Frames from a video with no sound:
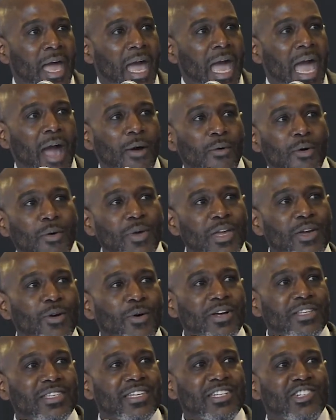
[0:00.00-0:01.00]
How are we
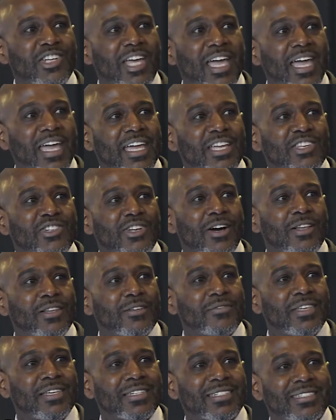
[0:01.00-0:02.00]
going to change all
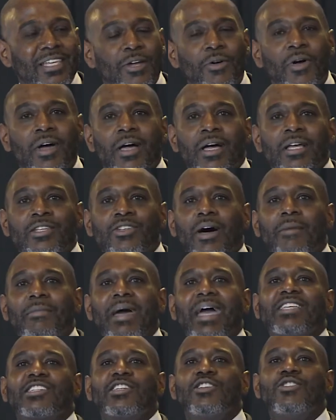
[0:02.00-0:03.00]
of these? So I'm
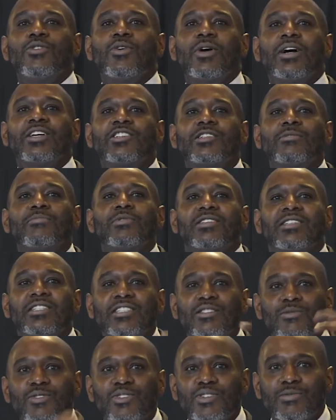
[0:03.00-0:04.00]
asking you questions, but
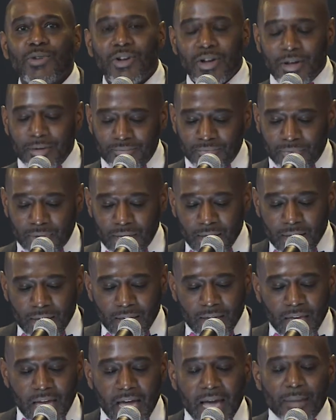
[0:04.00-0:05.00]
since we're smart,
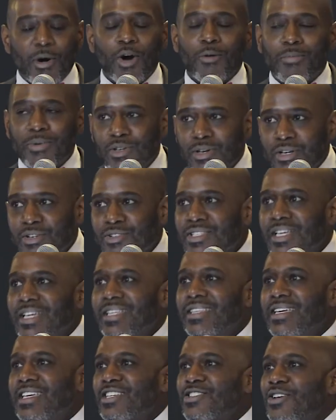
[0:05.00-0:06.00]
I'm hoping you
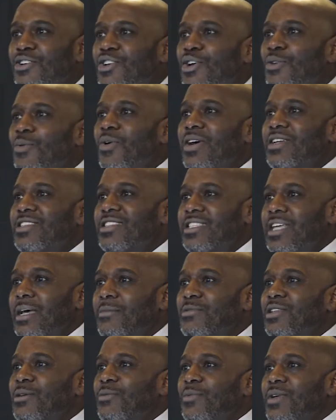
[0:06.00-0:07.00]
understand these are your one
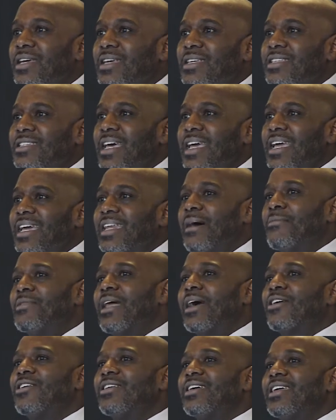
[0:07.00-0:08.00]
steps that we can take. And I'm
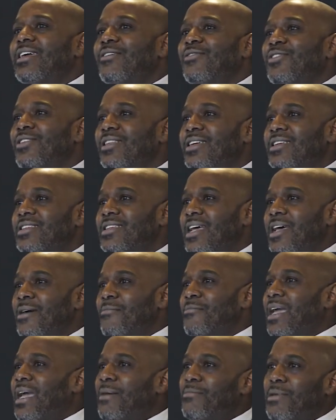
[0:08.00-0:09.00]
not going to give you these
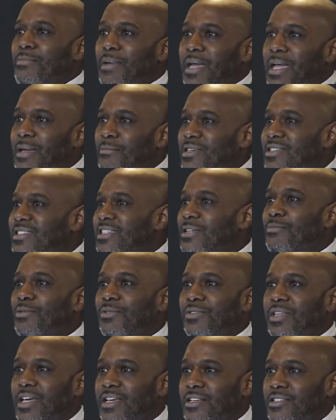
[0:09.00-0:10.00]
mamby-pamby simple
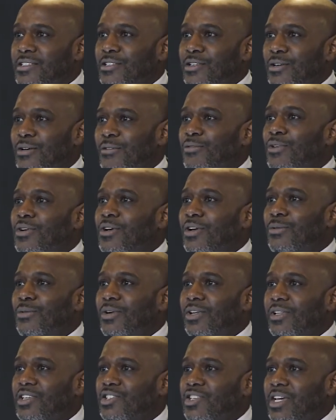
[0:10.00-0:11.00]
things to do. If we're going to
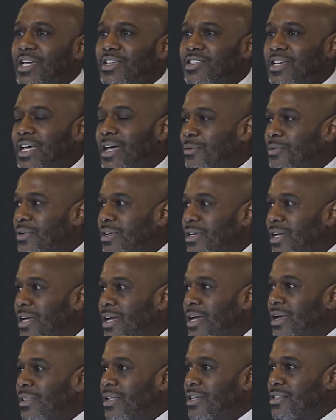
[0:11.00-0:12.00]
really change equity,
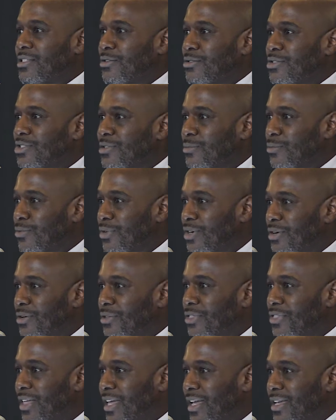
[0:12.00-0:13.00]
let's do some
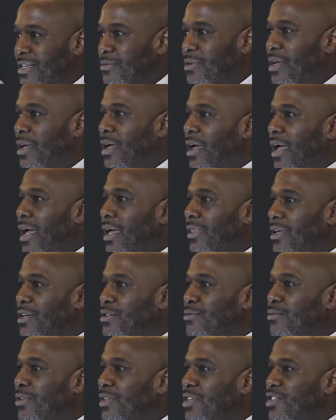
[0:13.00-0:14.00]
real things and
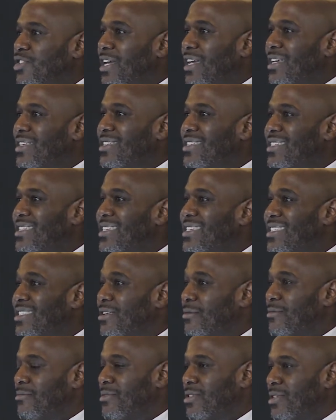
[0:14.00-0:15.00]
let's really change
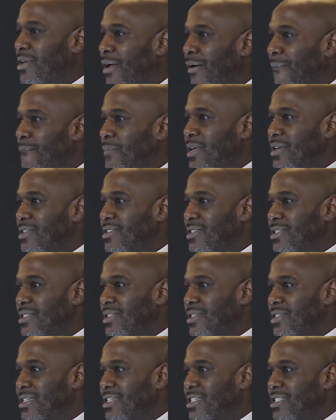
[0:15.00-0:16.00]
systems, because it's
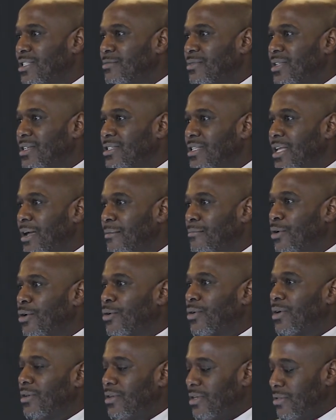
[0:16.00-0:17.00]
the system that's not
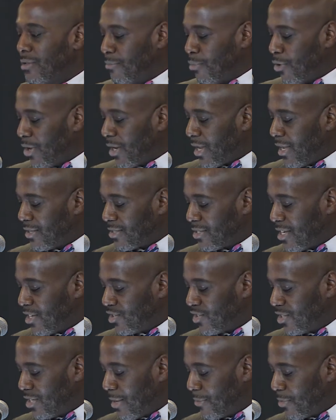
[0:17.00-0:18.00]
broken. In the breakout
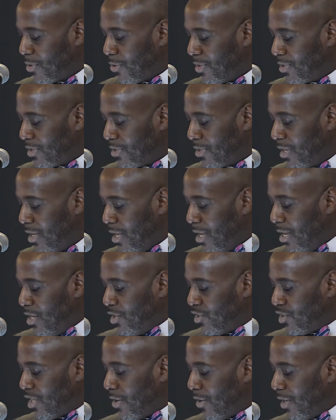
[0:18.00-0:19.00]
session, I'm going to
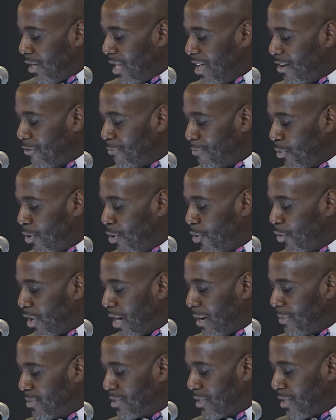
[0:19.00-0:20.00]
share a lot of
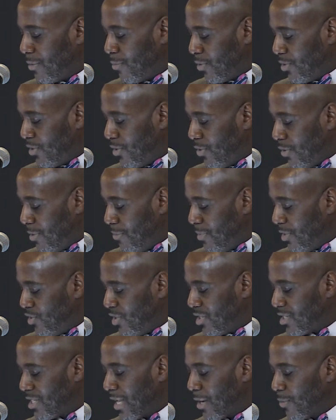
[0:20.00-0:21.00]
programs that we're doing, but
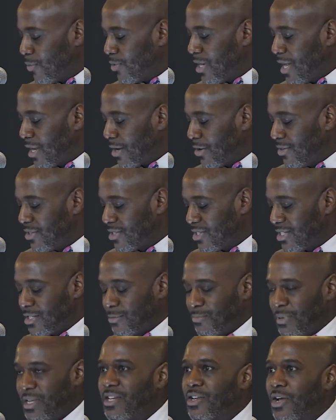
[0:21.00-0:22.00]
just like we're not going to
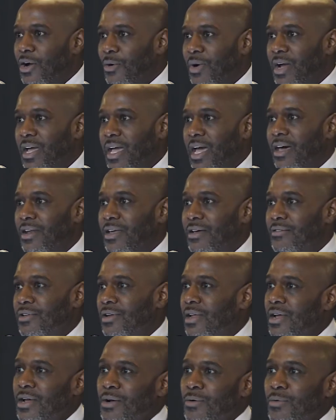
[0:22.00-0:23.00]
suspend our way out of
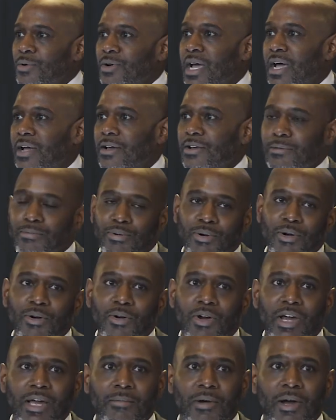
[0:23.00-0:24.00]
it, we're not going to
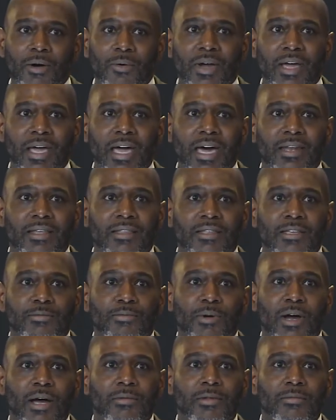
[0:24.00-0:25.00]
program our way out of this
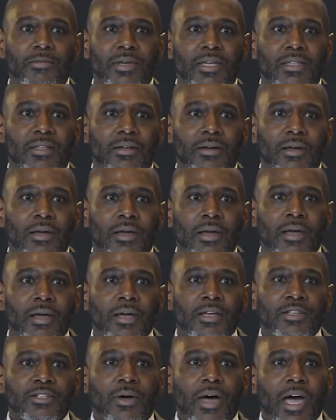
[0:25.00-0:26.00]
problem either.
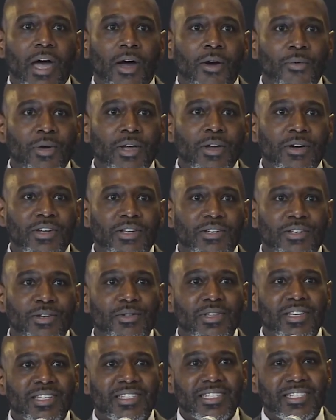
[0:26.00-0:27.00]
So how are we going to do
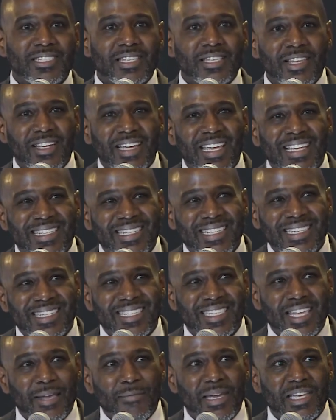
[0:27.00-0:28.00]
this is to look at
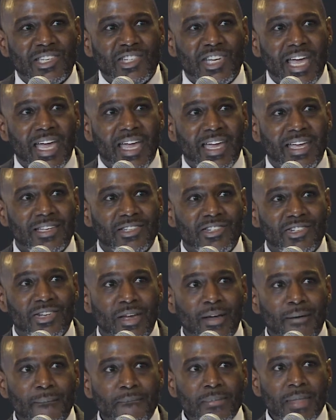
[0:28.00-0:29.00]
systemic change
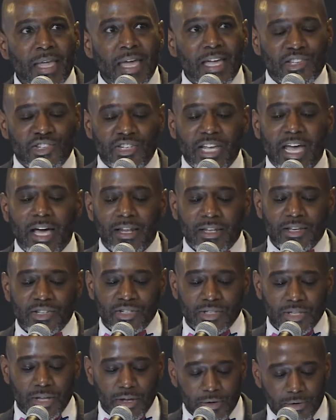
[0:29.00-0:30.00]
and challenge
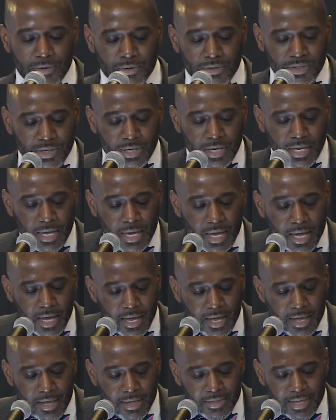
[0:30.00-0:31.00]
those
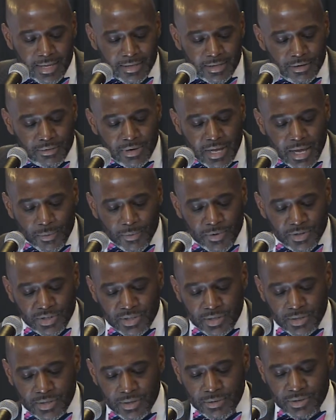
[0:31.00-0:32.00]
that do not wish
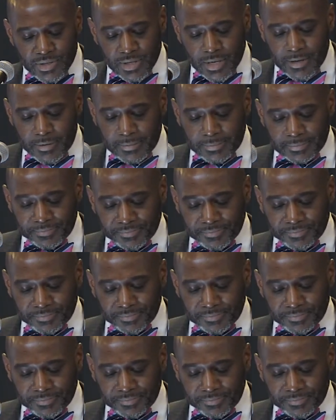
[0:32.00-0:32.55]
to do so.